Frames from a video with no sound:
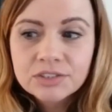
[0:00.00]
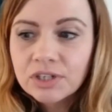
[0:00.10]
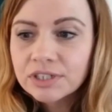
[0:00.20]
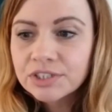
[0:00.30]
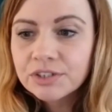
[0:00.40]

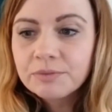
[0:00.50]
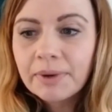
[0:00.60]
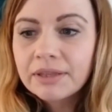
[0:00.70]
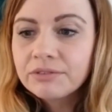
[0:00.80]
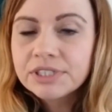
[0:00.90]
structured
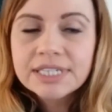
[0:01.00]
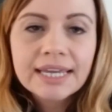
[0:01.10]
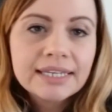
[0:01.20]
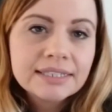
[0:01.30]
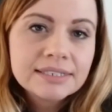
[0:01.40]
by the
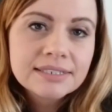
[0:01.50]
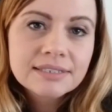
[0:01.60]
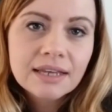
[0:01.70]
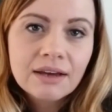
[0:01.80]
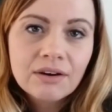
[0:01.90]

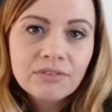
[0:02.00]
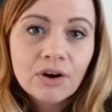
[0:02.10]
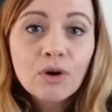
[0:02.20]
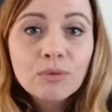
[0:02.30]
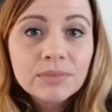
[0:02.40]
routines of
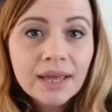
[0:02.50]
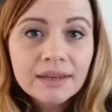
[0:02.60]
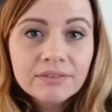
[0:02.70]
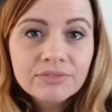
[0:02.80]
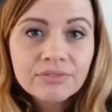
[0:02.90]
our home
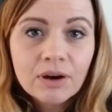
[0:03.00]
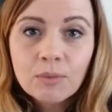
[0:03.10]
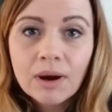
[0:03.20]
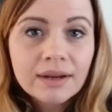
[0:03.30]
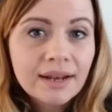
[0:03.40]
life, our
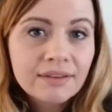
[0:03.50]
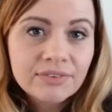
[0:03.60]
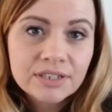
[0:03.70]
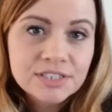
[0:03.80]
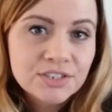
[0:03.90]
work life,
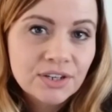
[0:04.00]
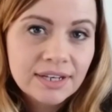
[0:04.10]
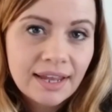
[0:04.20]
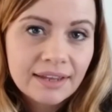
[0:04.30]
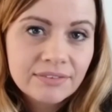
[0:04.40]
and our school
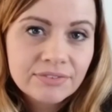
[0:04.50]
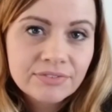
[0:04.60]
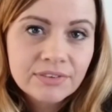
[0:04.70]
life.